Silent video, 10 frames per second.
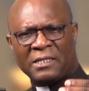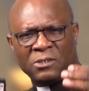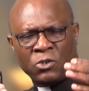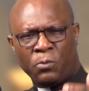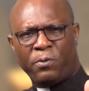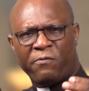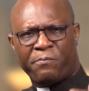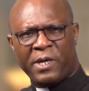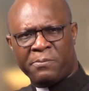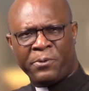group of
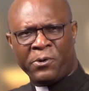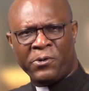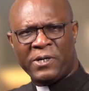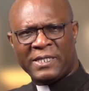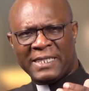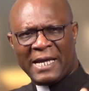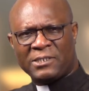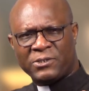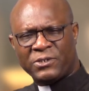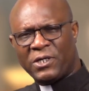people
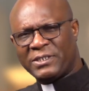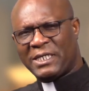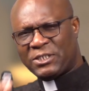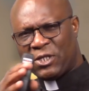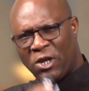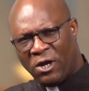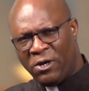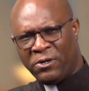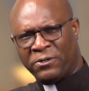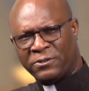that do not just
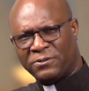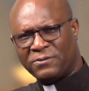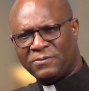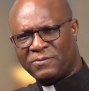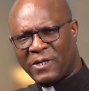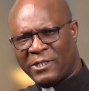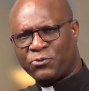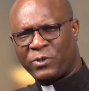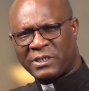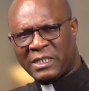learn,
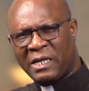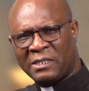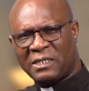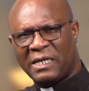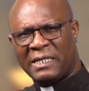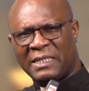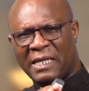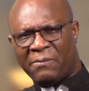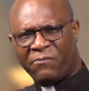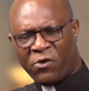as we said in
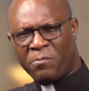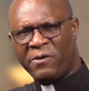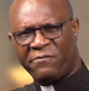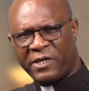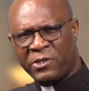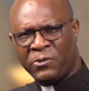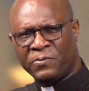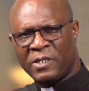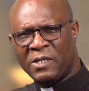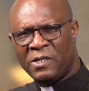the former video
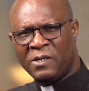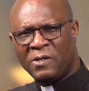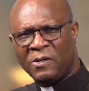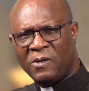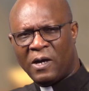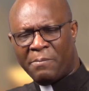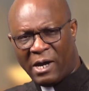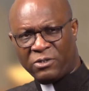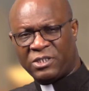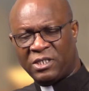
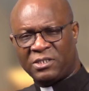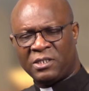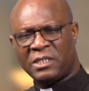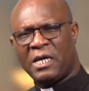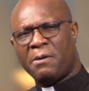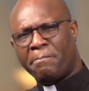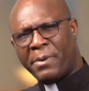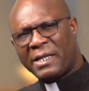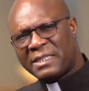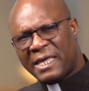about Jesus,
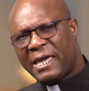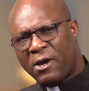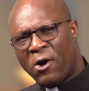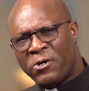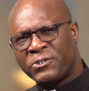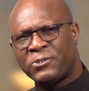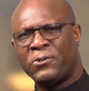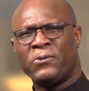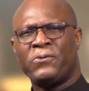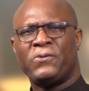but they
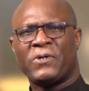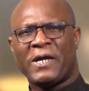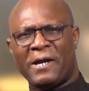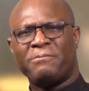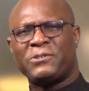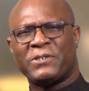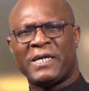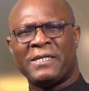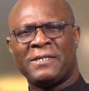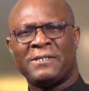also come
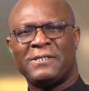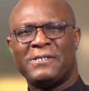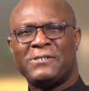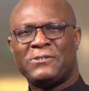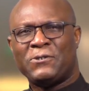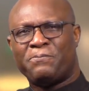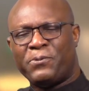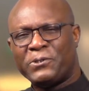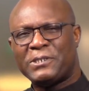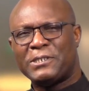together to
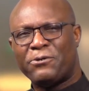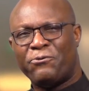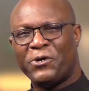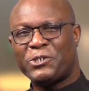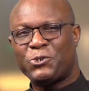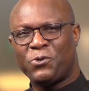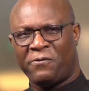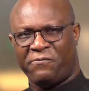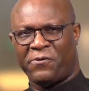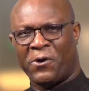put in a ritual
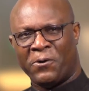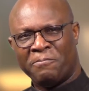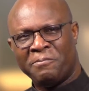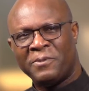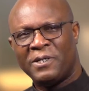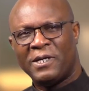form,